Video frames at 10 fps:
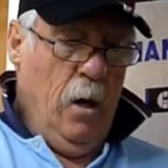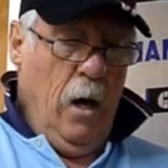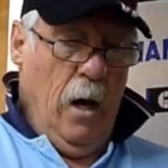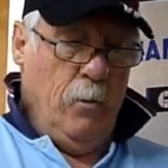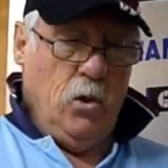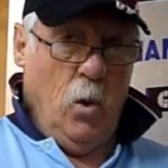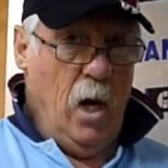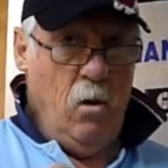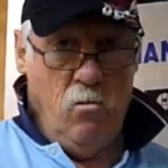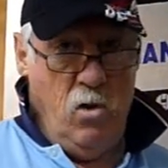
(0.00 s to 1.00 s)
And so I
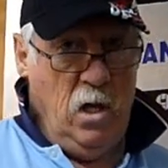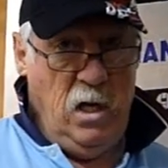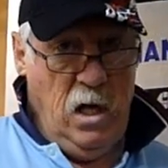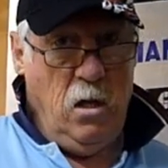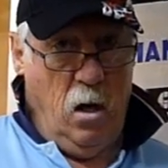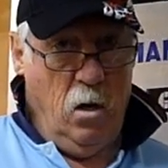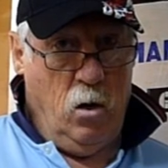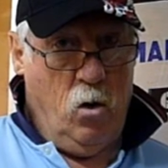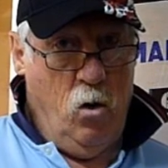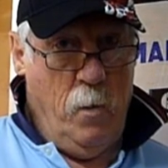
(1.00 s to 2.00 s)
don't really need to
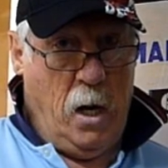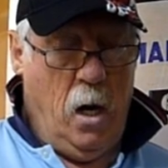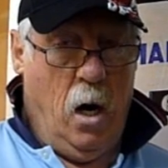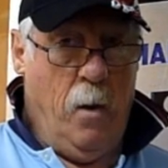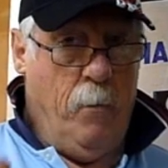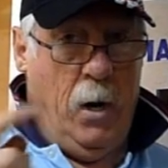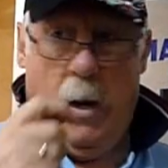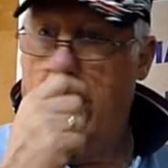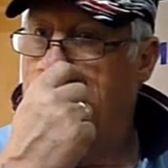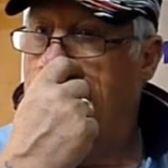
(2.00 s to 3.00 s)
undercoat the car, but
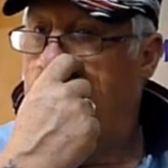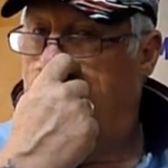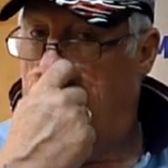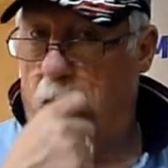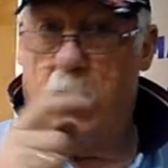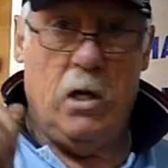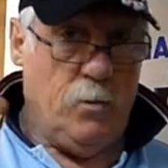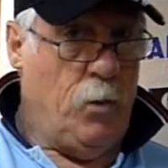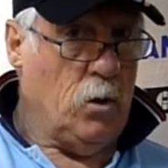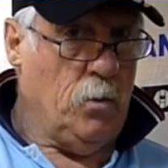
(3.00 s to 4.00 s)
there is a
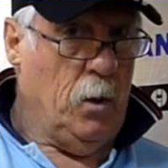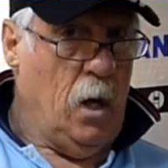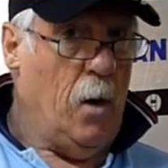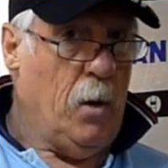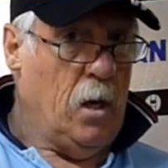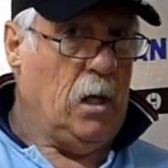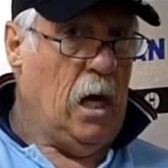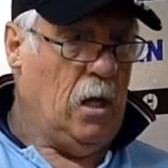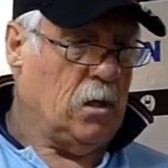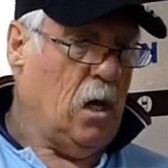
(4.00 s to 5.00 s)
possibility I'm going to
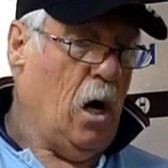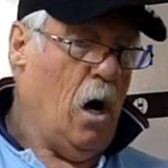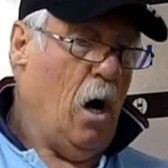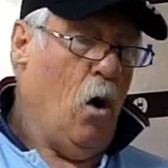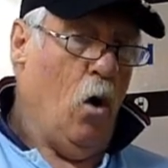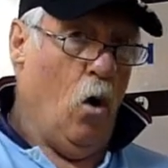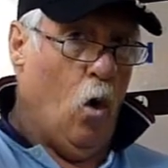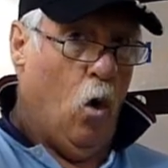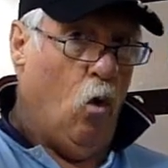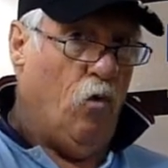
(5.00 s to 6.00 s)
take this car
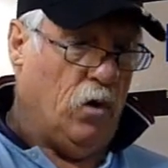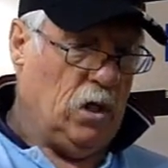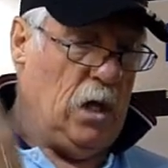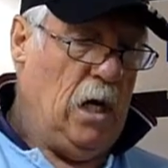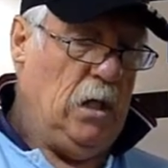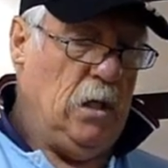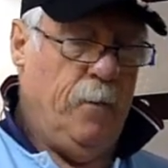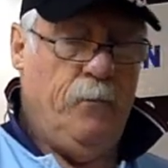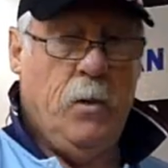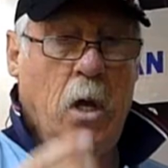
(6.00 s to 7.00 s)
overseas.
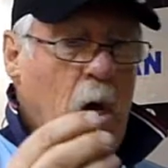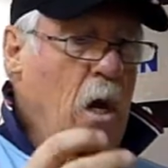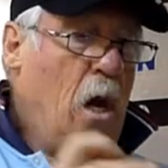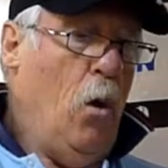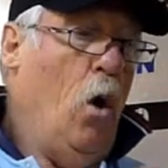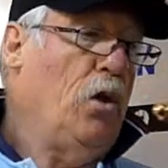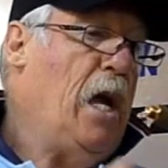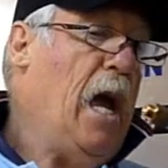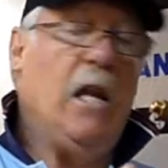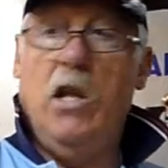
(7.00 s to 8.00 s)
Now on
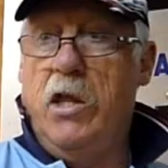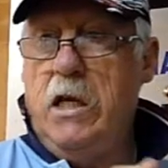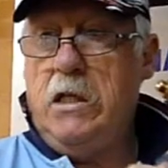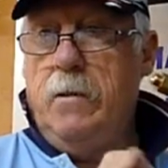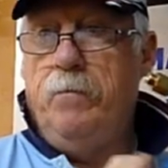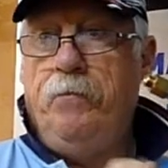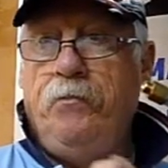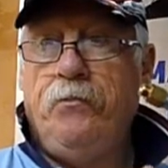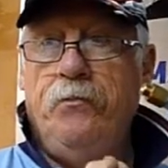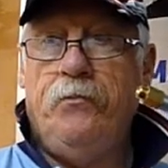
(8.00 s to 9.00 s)
the end of this,
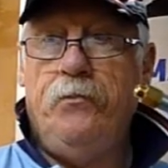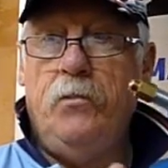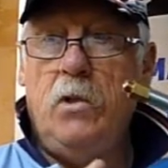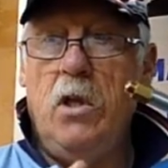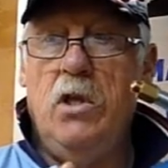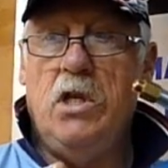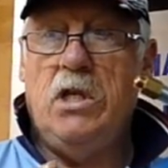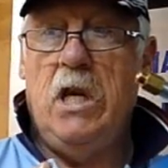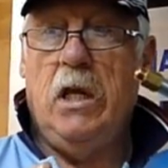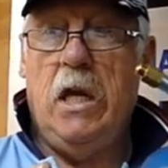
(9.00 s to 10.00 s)
the
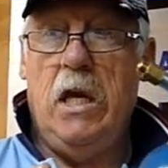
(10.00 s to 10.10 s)
Sealy